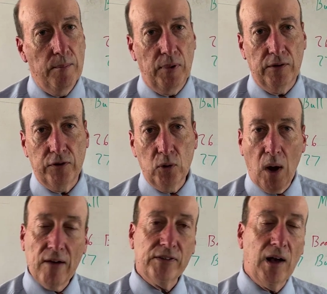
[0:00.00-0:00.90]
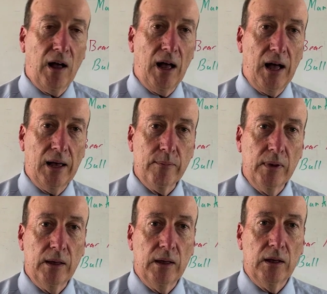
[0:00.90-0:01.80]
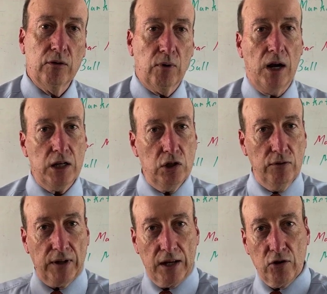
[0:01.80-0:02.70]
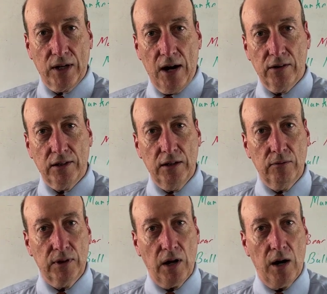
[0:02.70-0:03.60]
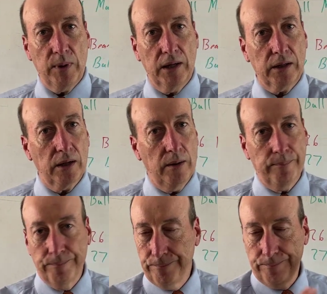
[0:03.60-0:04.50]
But if you have time, right, you've got your guaranteed retirement income,